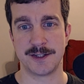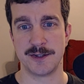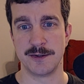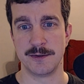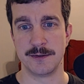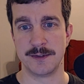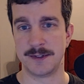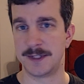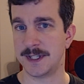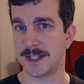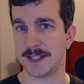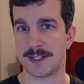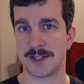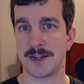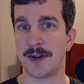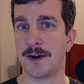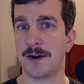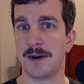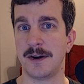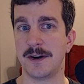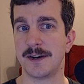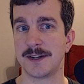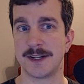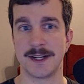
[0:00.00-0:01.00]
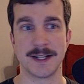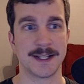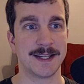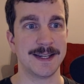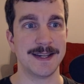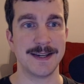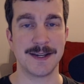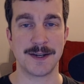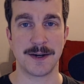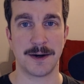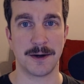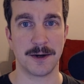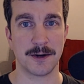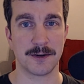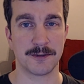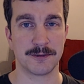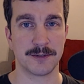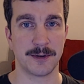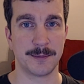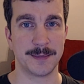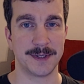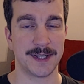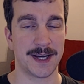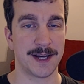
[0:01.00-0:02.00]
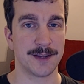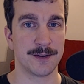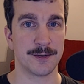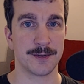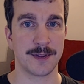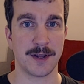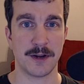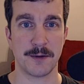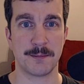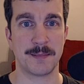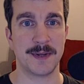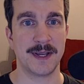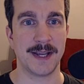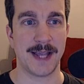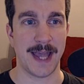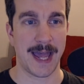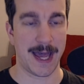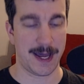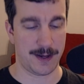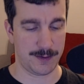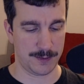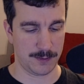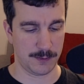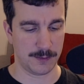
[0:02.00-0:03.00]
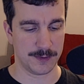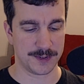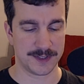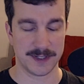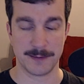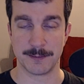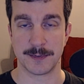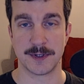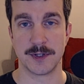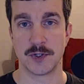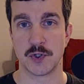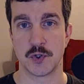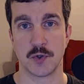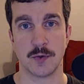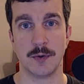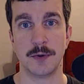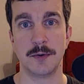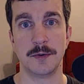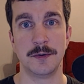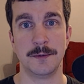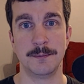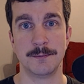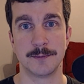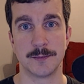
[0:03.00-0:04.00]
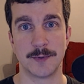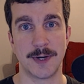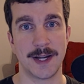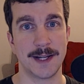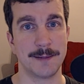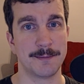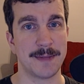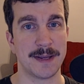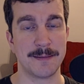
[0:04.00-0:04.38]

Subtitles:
to discard a key card from it, either their big out or some control, right?